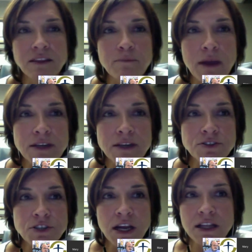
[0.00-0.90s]
the major
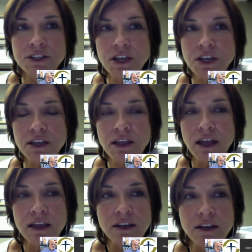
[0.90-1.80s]
challenge
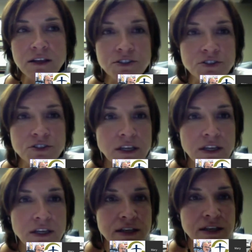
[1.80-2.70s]
in constructing
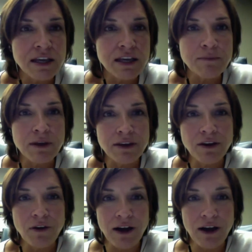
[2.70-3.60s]
the team, you
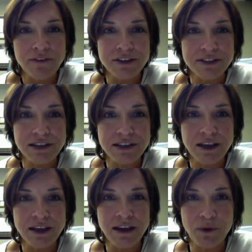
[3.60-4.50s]
know, obviously
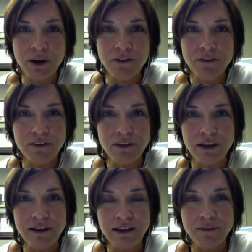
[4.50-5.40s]
we don't
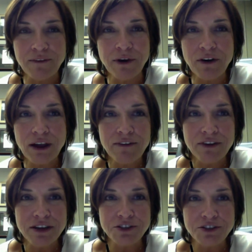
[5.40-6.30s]
we don't have
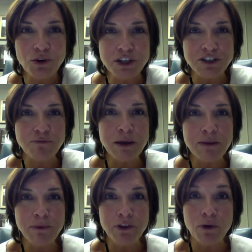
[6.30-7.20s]
a shortage of
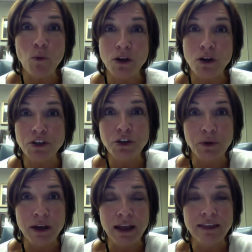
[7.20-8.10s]
people that want to do
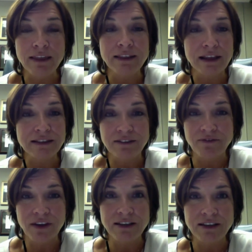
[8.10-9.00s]
it. I think that's
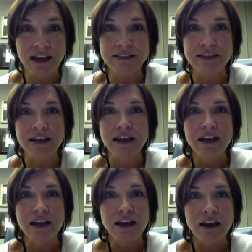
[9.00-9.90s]
fantastic.
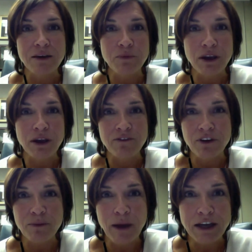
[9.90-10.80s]
Um, we have
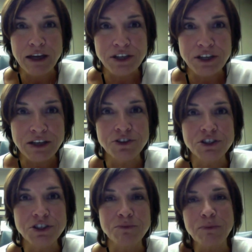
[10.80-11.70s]
very passionate
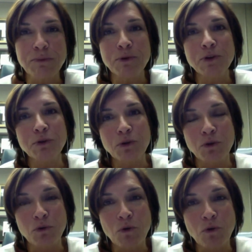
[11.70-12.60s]
Christian people who
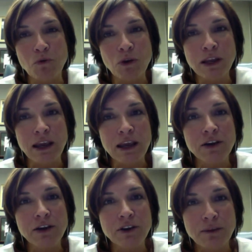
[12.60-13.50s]
are really
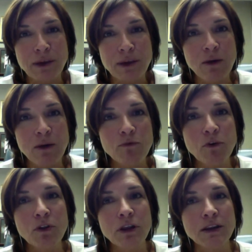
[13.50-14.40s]
eager to be
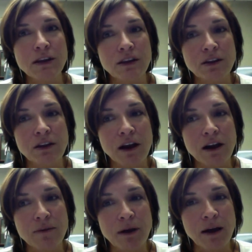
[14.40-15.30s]
helpful and to
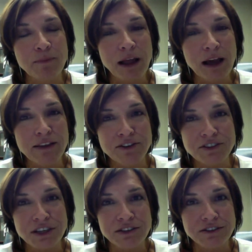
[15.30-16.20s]
um, apply their
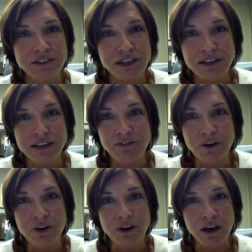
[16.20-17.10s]
skills in a
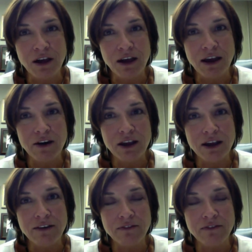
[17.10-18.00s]
different area
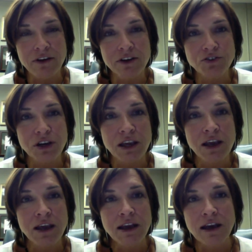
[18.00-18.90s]
of the country.
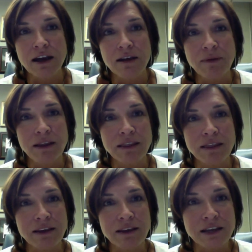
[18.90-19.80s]
Um, I
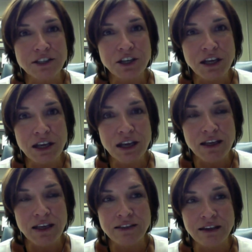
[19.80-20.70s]
think teaching
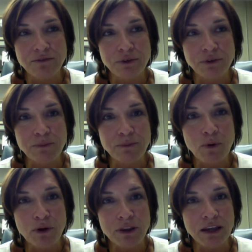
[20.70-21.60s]
is a really
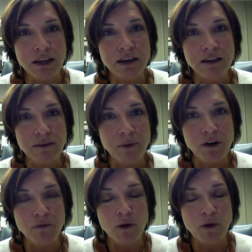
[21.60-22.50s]
important thing, part
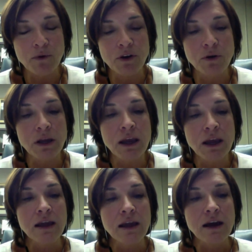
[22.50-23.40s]
of what we're doing.
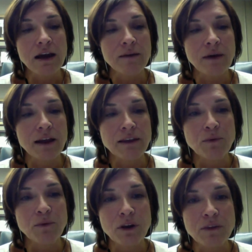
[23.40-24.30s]
Um, I
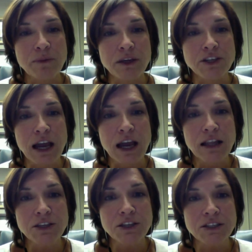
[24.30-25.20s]
think one of the big
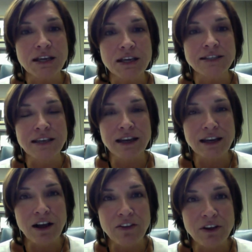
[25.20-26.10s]
challenges is
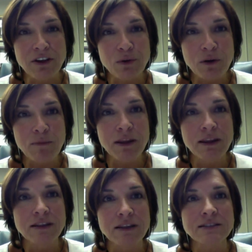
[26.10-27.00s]
getting all the equipment
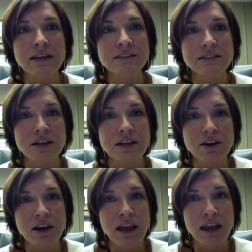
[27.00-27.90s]
that is
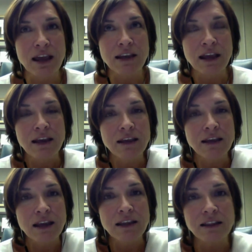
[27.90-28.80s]
necessary and
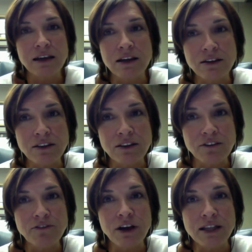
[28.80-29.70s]
getting the, the
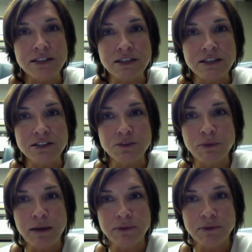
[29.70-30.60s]
funds to
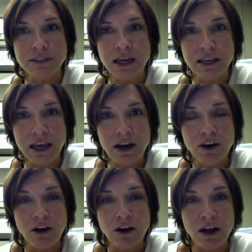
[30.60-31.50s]
be able to take
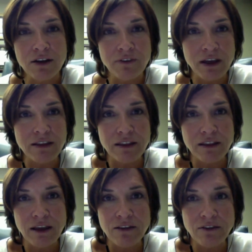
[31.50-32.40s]
care of
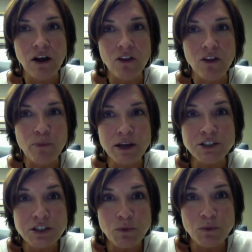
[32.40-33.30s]
all the
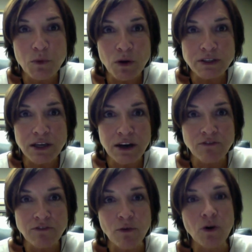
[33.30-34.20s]
patients that we want to care
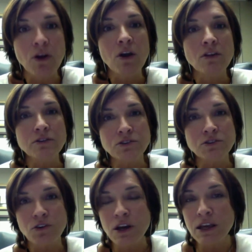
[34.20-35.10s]
for. The
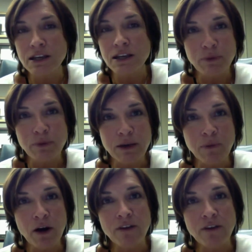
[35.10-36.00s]
screening is a big
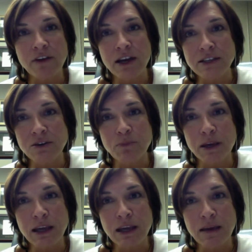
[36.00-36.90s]
part of it, and so
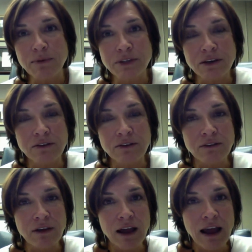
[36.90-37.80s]
being able to
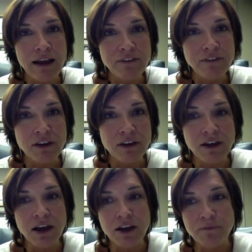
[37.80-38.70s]
have the
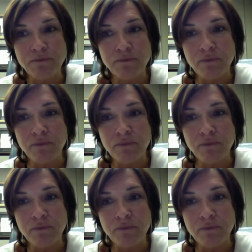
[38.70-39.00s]
um,